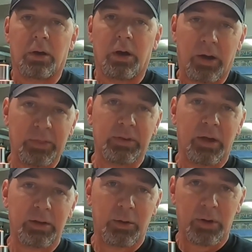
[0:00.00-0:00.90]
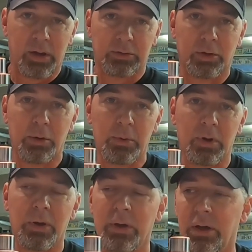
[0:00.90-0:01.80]
on the dyno in
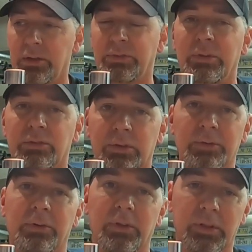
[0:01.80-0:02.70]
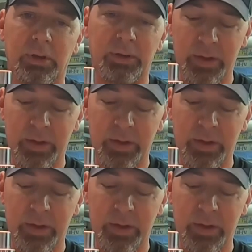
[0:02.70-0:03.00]
October, Hussey suffered a little